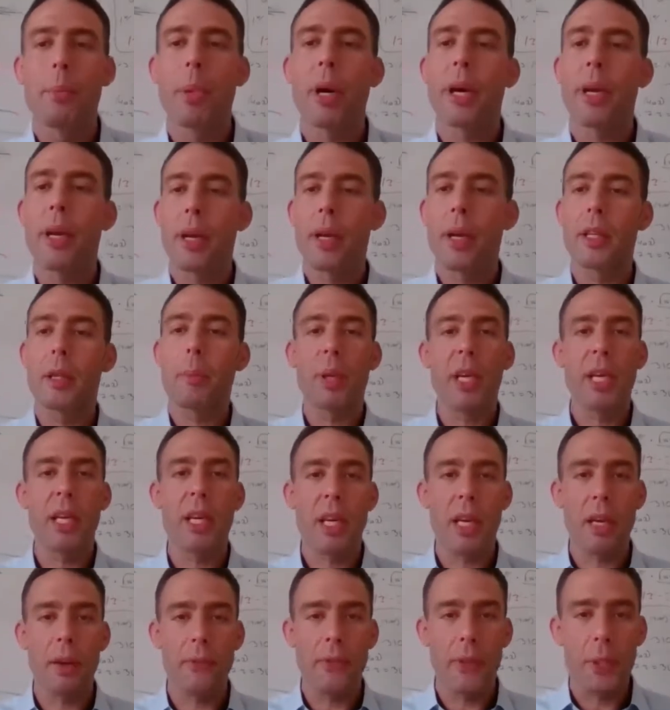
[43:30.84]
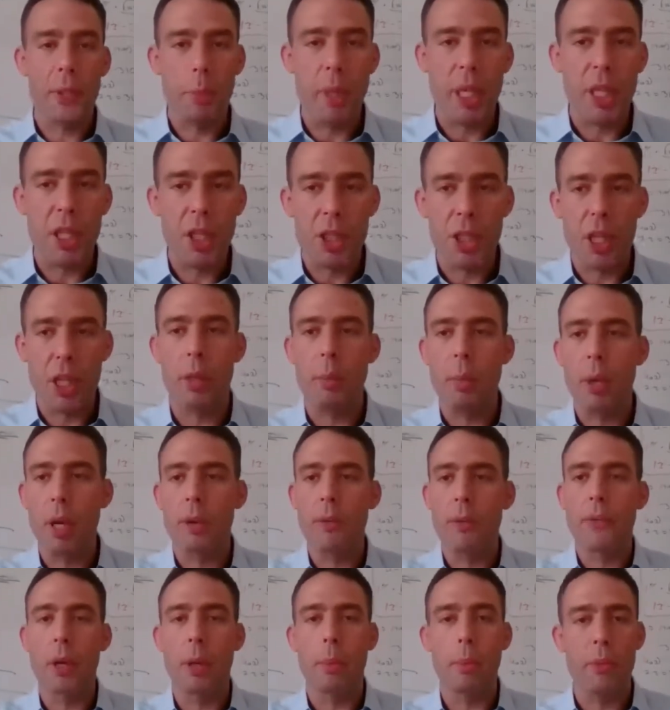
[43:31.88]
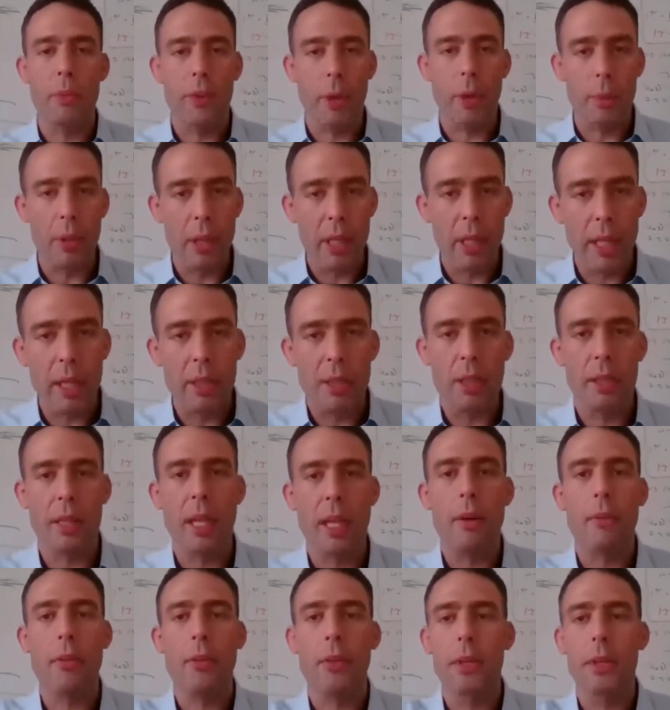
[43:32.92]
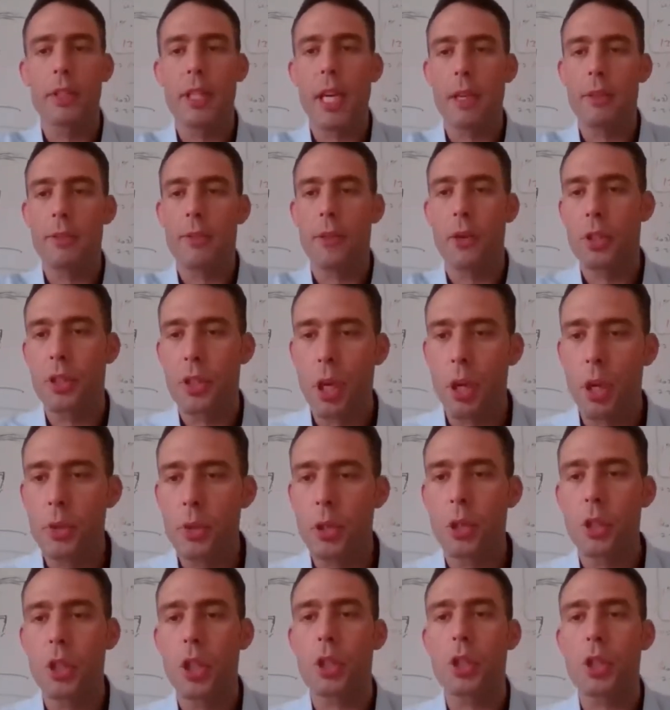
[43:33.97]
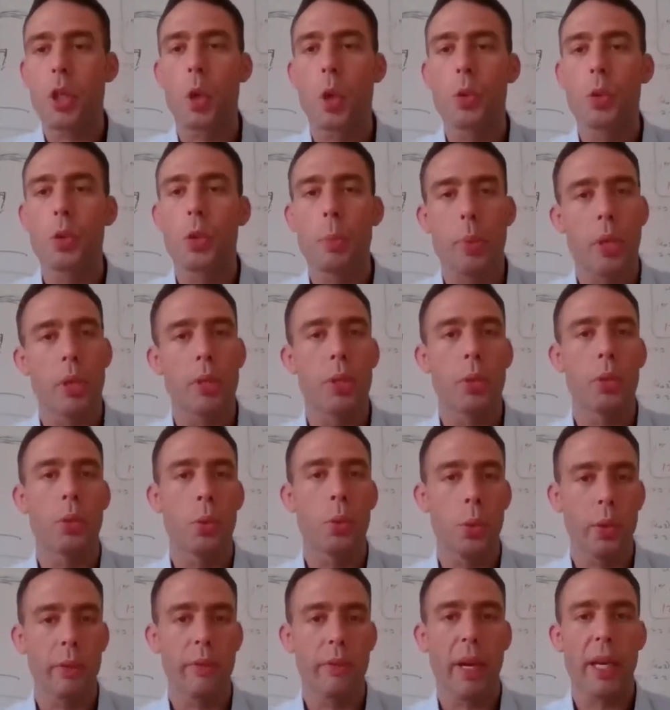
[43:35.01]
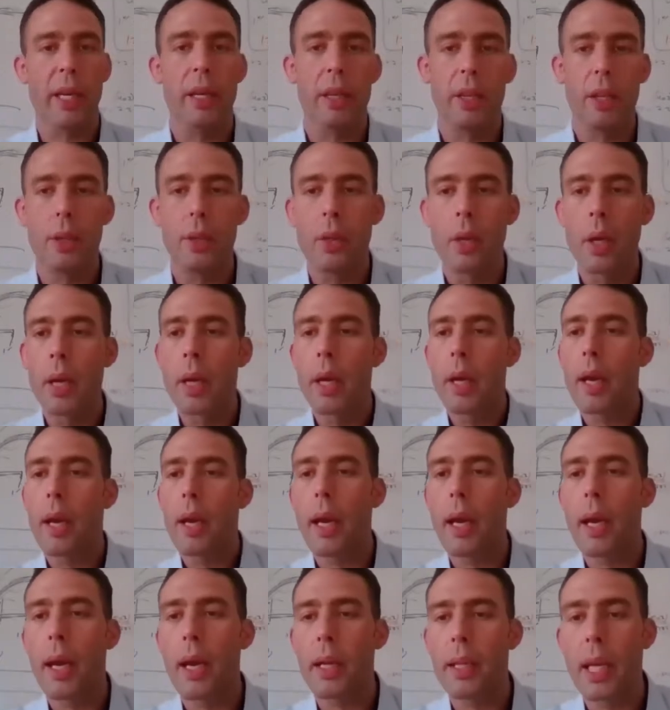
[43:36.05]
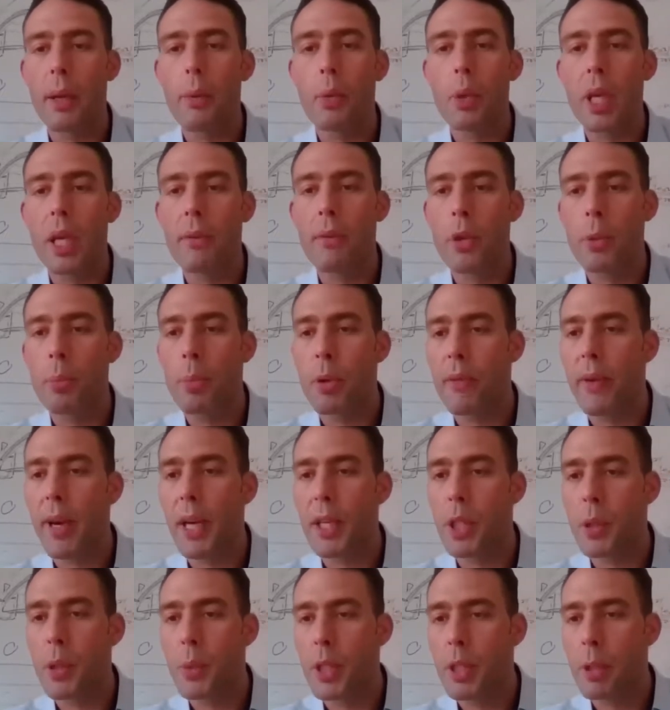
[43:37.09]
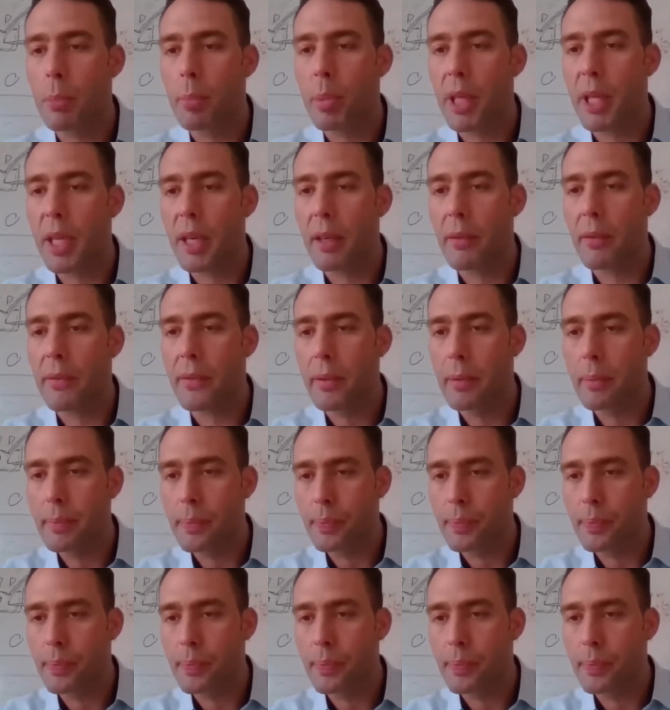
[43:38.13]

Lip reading: But the PDF is being shared from the leaders and down forth. So just go to the person who invited you, and they will provide you with the PDF.